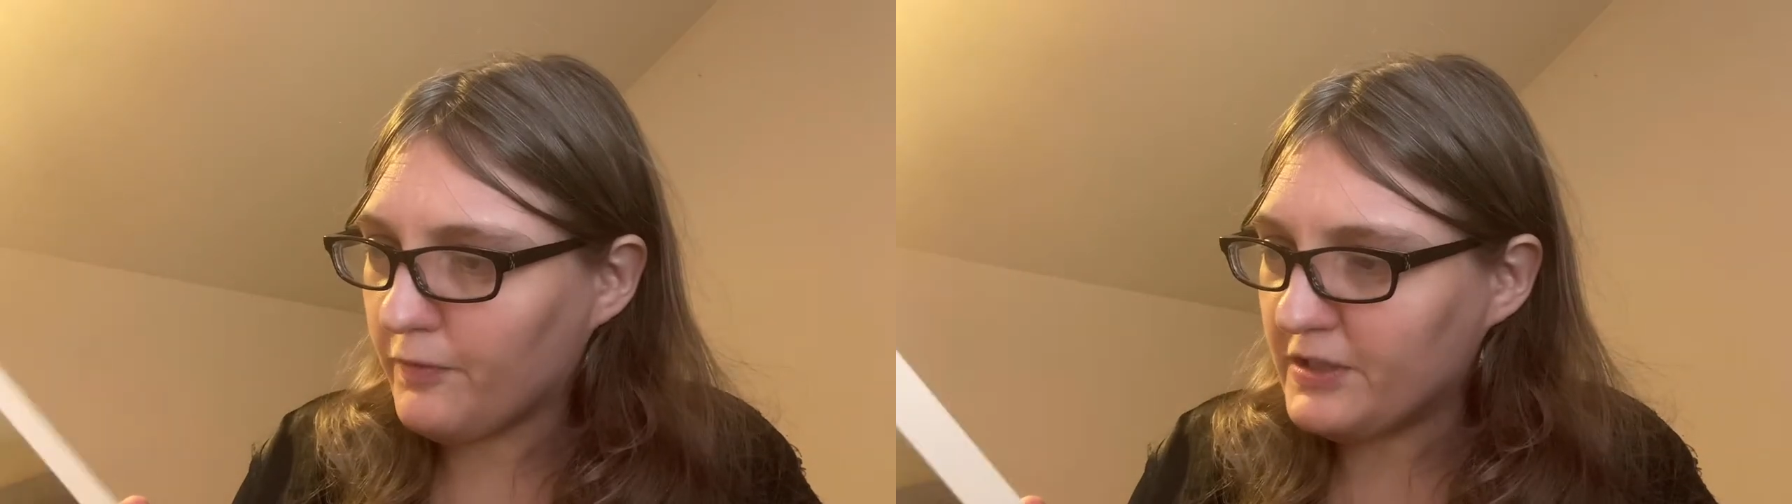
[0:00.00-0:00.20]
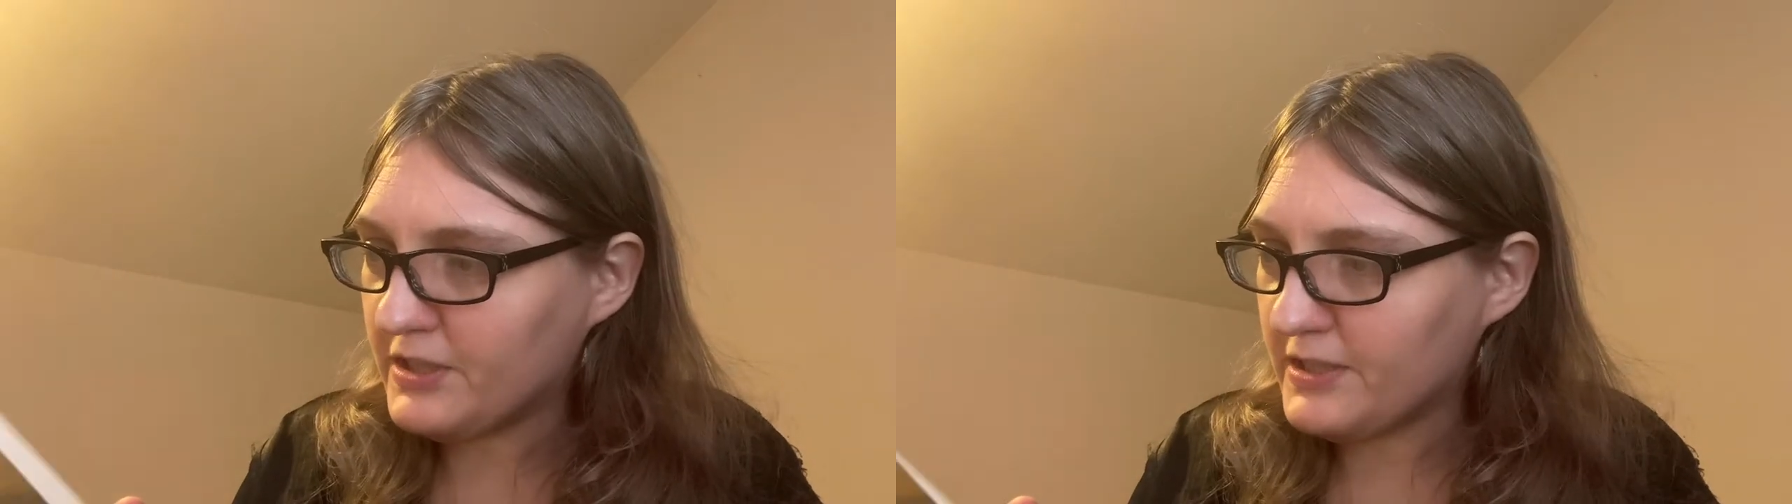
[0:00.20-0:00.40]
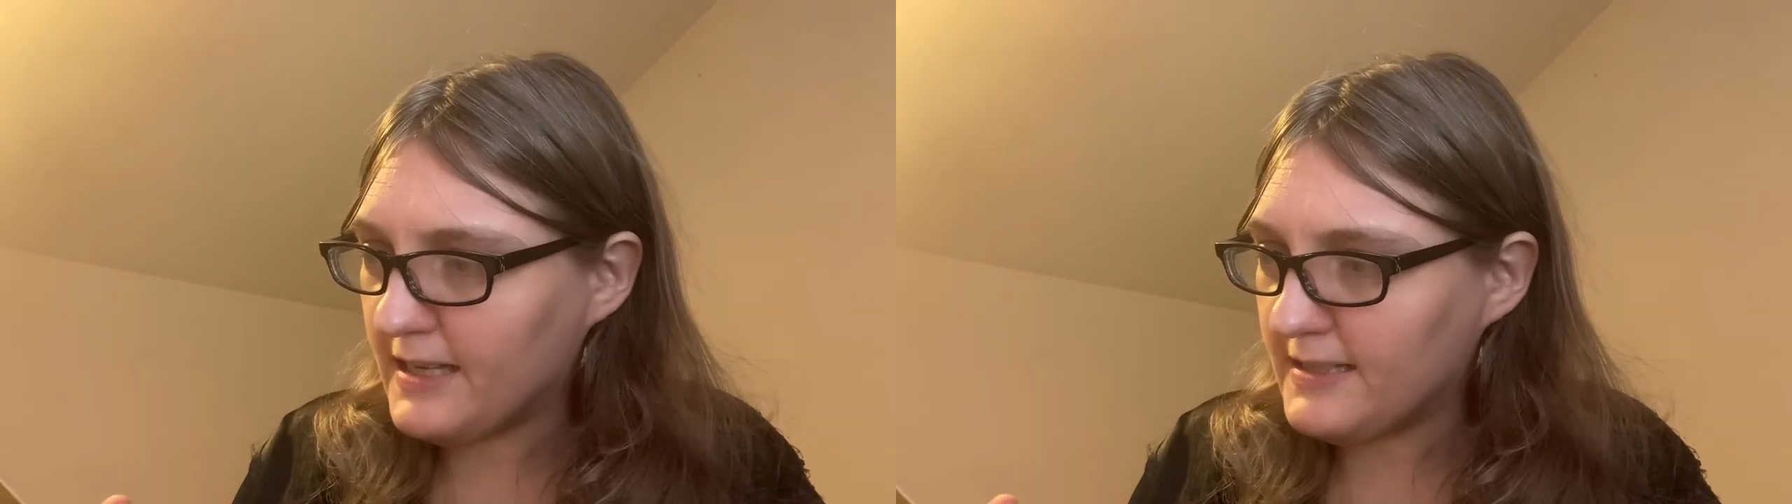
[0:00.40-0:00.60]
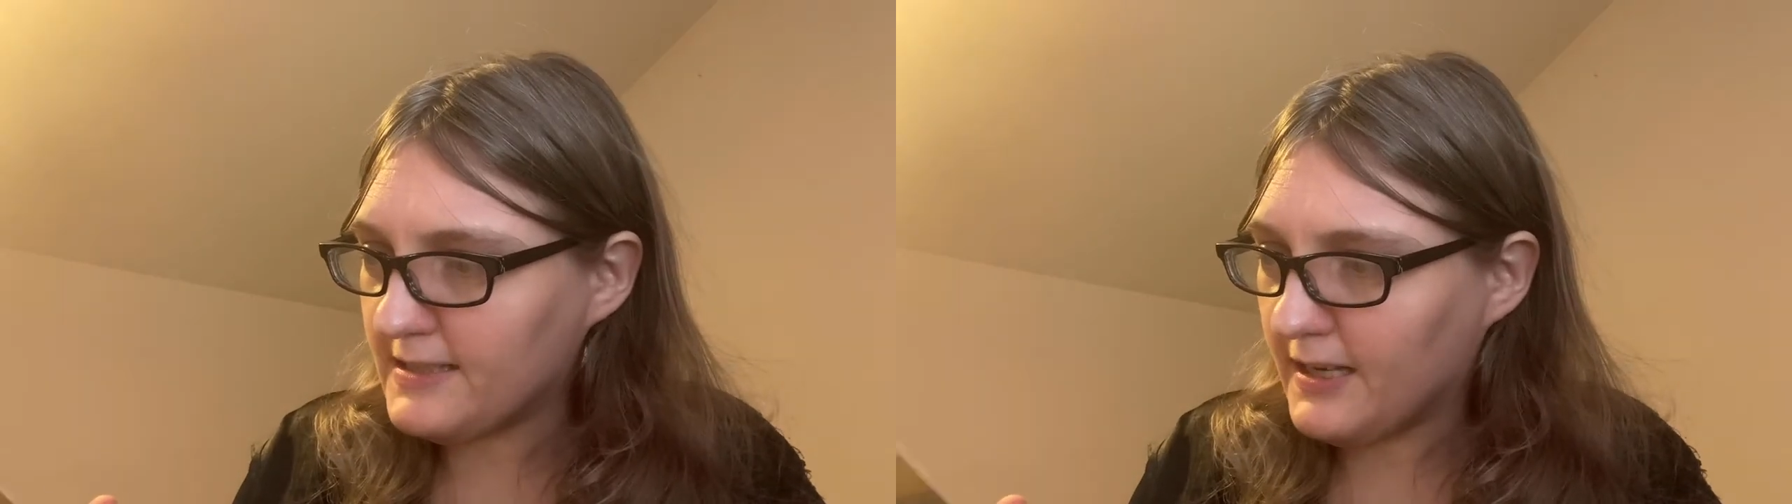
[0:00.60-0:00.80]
it just says